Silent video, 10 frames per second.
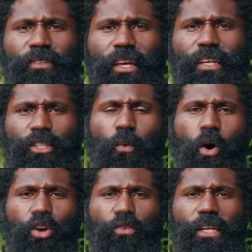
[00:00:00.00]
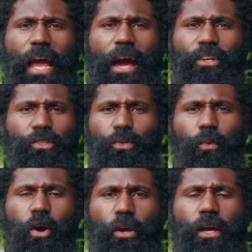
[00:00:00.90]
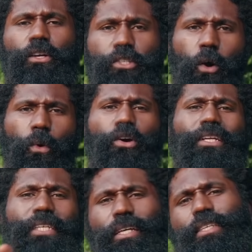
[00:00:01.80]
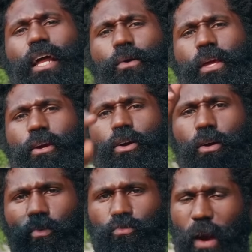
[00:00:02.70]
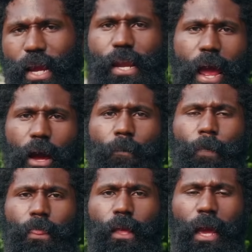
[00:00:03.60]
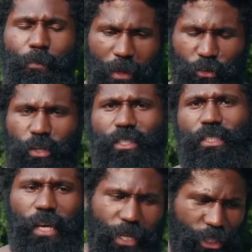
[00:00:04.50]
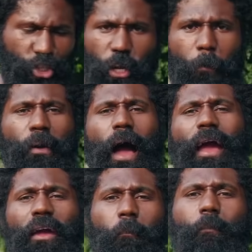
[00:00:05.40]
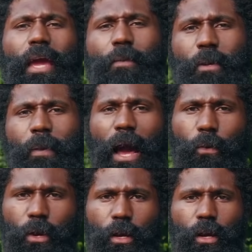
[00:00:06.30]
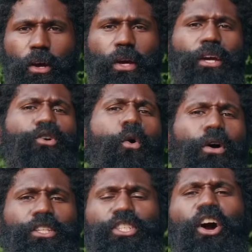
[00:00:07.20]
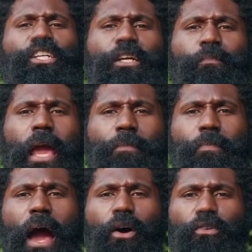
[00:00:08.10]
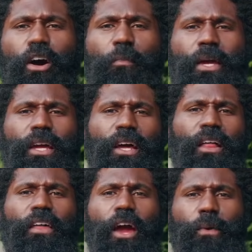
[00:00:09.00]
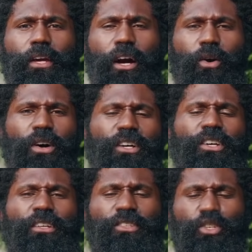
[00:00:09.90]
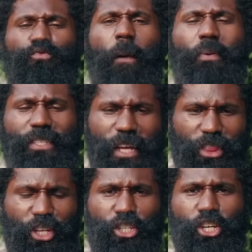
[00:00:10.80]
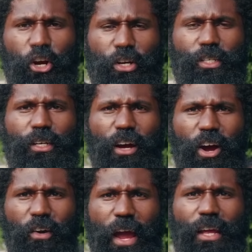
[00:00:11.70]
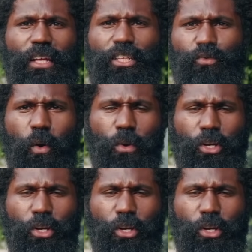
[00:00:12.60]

and let the water run down and do the work. So we're going to test it out here right now. And I'm going to have Christine, she's going to apply baby powder, okay, cornstarchy baby powder on me. There we go, to represent the dirt, all right? This is what